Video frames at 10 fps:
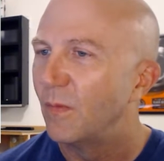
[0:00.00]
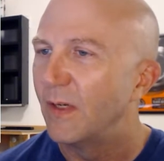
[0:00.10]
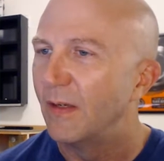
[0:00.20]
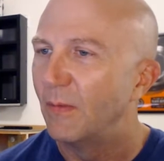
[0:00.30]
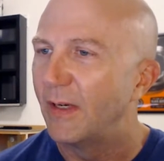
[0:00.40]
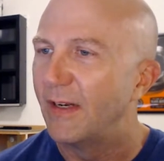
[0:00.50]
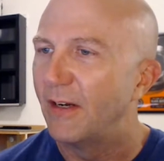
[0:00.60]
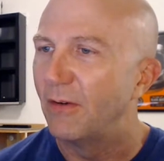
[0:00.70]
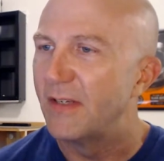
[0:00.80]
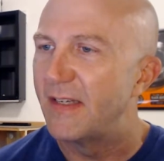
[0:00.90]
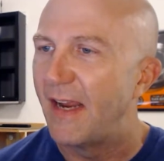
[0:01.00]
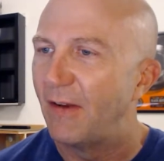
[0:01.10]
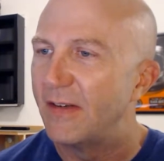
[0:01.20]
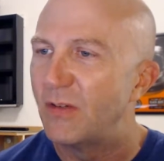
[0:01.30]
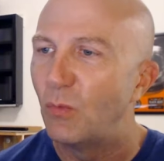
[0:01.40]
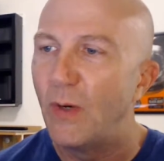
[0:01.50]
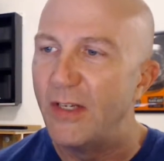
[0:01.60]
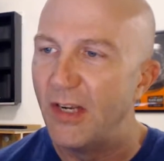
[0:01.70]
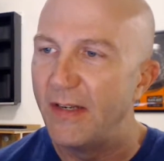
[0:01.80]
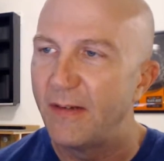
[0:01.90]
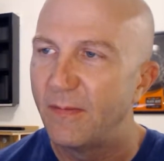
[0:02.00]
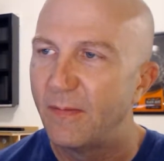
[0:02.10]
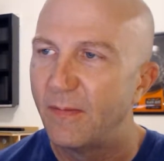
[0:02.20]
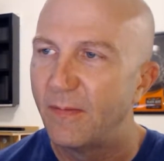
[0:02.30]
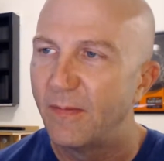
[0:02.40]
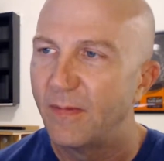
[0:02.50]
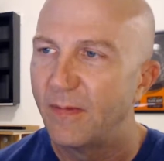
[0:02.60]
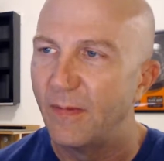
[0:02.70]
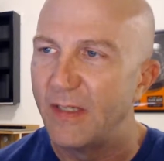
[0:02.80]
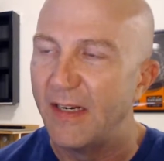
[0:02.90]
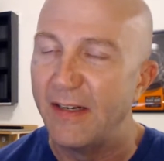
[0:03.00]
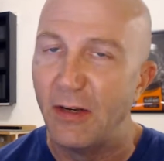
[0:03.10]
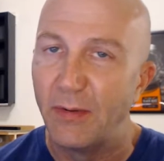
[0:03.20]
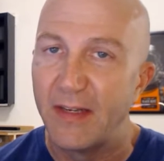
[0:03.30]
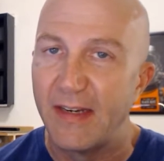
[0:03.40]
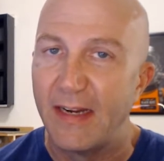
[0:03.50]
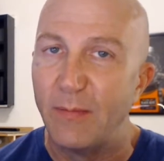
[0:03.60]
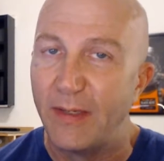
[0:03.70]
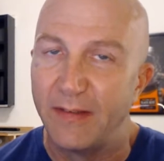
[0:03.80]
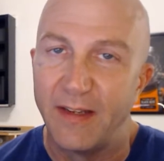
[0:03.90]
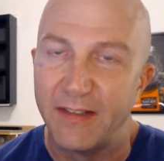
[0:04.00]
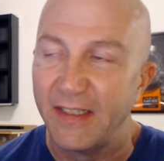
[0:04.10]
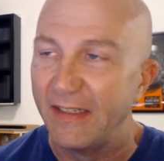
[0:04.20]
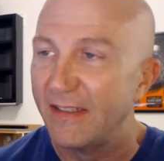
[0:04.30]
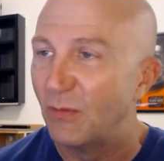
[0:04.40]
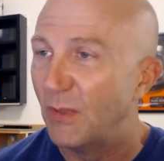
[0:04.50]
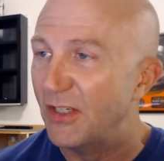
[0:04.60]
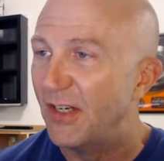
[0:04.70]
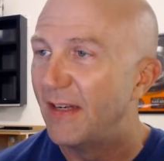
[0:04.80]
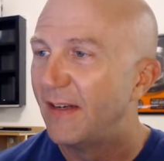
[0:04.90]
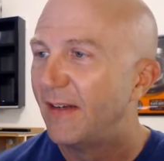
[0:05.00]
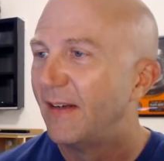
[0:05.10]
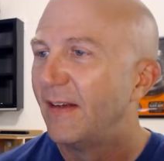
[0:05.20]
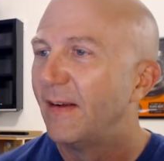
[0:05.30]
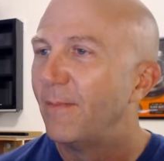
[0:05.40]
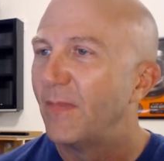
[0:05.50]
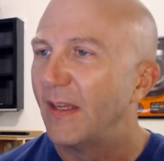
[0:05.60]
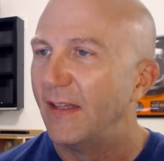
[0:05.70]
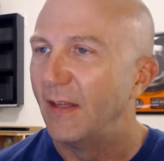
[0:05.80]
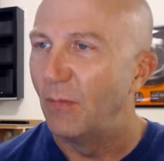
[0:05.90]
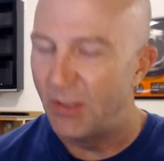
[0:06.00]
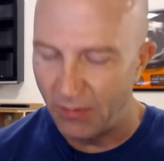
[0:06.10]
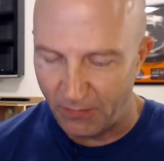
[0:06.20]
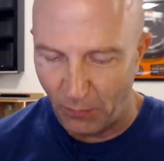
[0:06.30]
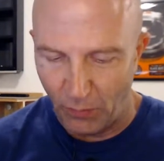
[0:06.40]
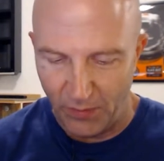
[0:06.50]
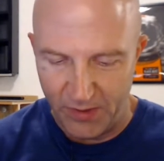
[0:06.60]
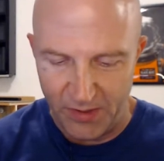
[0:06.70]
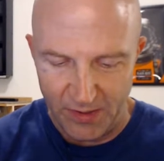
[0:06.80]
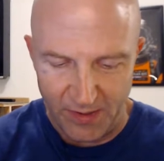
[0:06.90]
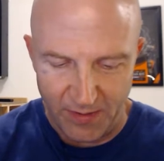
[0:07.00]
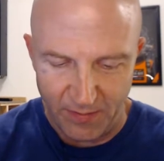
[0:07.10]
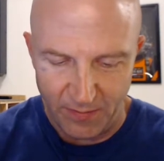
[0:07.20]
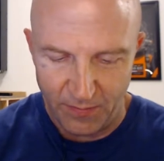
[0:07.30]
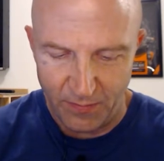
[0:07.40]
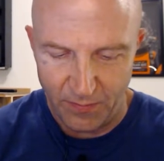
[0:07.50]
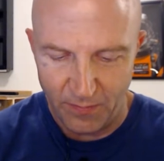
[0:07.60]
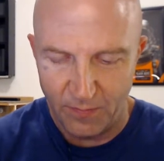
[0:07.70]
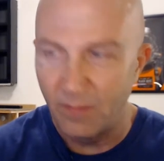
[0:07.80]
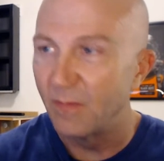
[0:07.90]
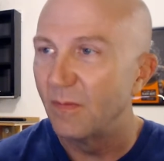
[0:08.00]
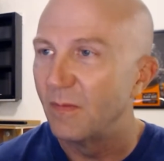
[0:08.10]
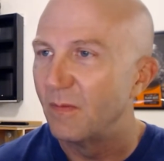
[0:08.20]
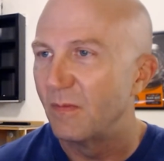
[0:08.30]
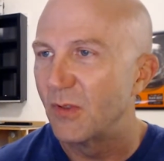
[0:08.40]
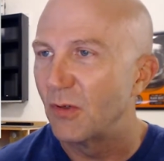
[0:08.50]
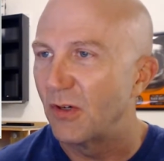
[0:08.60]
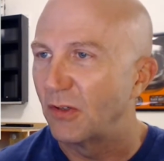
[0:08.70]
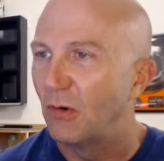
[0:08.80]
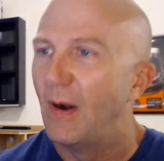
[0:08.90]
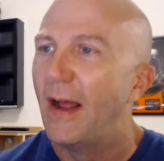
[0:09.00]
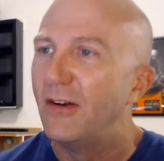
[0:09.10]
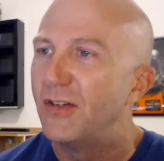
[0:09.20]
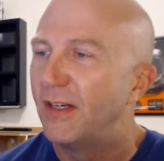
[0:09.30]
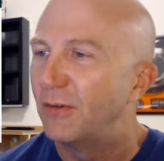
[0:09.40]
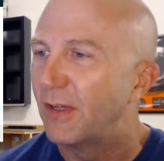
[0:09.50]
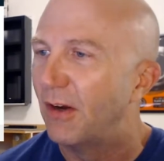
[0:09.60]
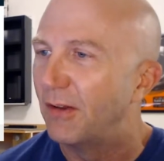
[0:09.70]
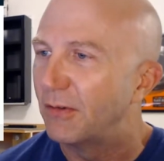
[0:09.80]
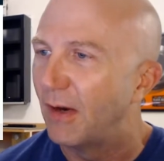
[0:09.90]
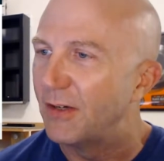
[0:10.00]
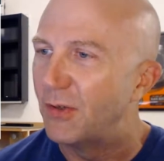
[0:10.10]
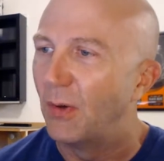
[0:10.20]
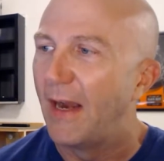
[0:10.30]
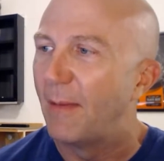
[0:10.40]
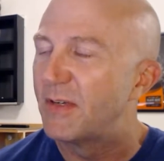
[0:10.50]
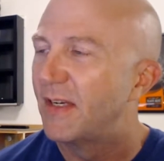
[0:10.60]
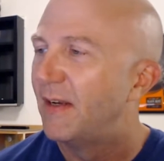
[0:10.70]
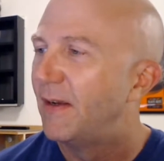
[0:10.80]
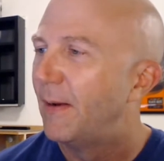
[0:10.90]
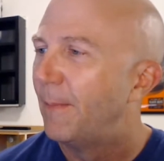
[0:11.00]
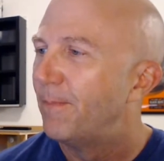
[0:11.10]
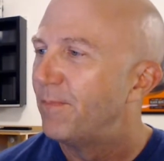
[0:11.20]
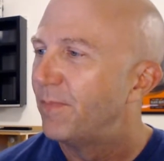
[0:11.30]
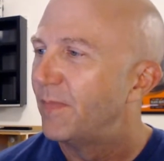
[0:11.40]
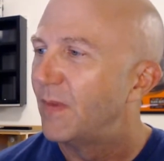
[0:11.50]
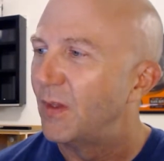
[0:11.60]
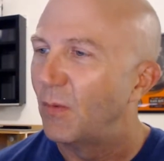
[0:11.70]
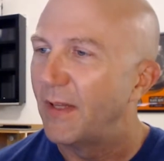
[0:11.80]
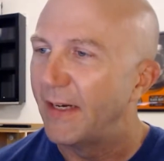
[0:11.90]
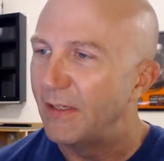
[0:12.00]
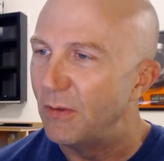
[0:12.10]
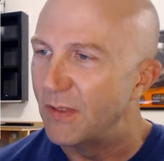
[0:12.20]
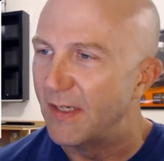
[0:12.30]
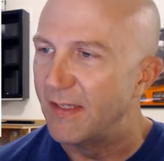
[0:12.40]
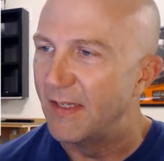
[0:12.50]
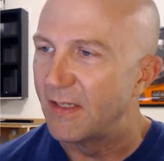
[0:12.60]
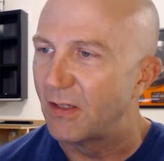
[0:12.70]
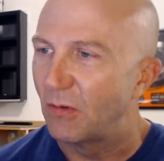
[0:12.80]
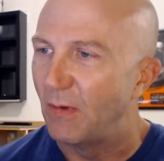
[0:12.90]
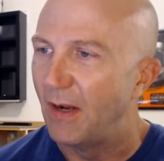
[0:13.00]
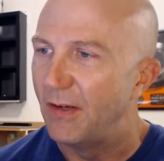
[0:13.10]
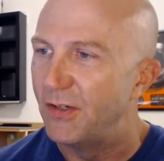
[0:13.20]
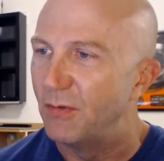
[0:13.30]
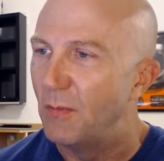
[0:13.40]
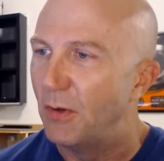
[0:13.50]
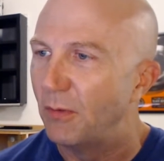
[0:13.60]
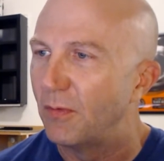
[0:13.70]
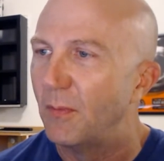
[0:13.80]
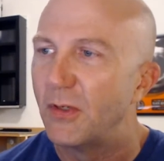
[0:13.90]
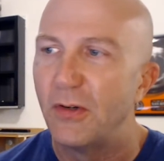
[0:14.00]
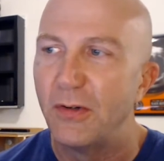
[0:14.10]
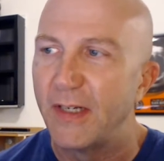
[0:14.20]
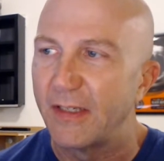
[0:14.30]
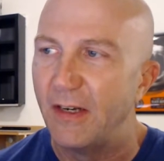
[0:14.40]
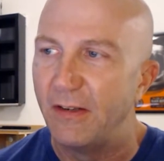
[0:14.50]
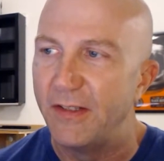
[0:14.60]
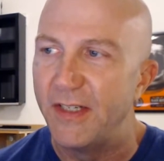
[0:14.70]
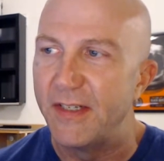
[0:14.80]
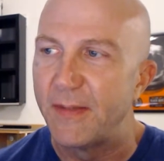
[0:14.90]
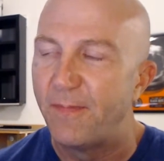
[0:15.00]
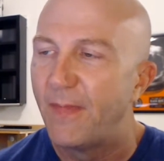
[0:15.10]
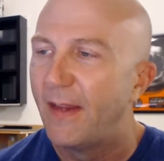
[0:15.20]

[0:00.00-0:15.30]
we can we can narrow this down. It's a widget, which I didn't know at the time, but I'll tell you it's a widget. And then what you look for is just search on garage, and you'll get all the garage door apps. The one that I used is this garage remote from Turner Technologies.